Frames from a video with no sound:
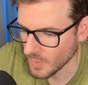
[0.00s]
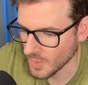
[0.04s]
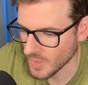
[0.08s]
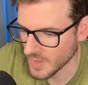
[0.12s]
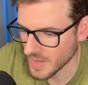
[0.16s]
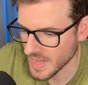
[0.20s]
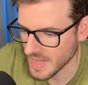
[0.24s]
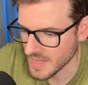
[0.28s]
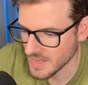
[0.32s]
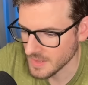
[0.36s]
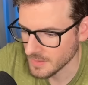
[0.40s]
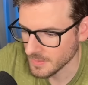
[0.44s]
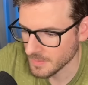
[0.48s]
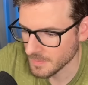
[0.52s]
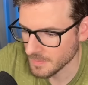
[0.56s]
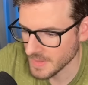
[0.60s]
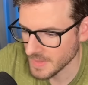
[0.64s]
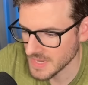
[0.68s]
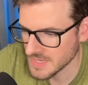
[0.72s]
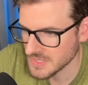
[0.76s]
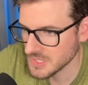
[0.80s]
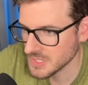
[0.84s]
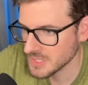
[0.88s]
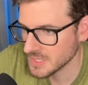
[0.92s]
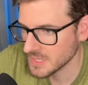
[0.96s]
Okay,
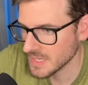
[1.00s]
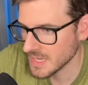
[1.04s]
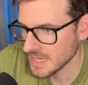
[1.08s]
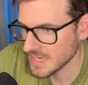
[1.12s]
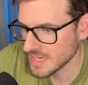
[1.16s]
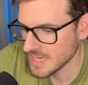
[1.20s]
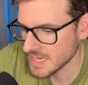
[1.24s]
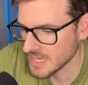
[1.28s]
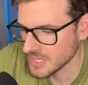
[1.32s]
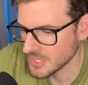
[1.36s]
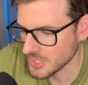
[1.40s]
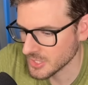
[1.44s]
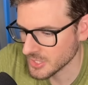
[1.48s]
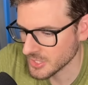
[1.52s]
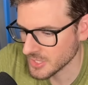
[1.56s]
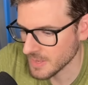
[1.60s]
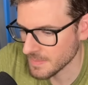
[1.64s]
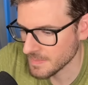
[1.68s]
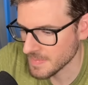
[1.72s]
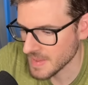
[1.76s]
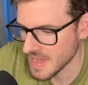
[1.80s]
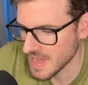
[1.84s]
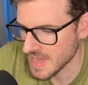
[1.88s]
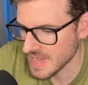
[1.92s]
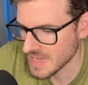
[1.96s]
basically, again, you're going
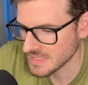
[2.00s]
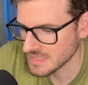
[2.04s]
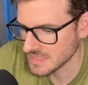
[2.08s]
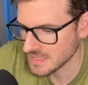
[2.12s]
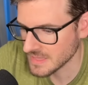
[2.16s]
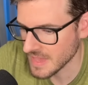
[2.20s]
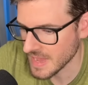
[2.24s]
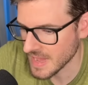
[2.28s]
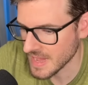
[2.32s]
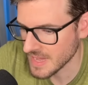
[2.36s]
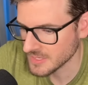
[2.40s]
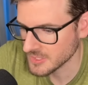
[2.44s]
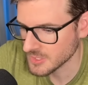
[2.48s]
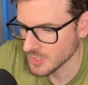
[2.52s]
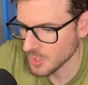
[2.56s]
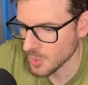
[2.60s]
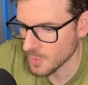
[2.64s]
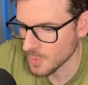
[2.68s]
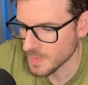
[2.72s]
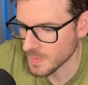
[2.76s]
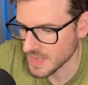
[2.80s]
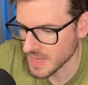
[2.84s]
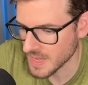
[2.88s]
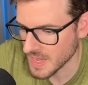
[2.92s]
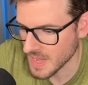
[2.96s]
to pass that to
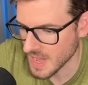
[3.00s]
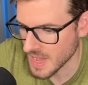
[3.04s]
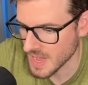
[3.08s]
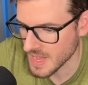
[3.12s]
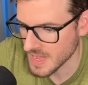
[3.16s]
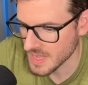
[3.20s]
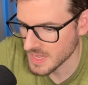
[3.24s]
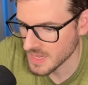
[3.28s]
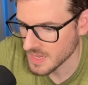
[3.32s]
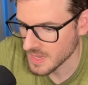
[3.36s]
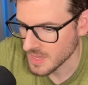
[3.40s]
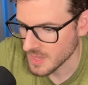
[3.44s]
OpenAI.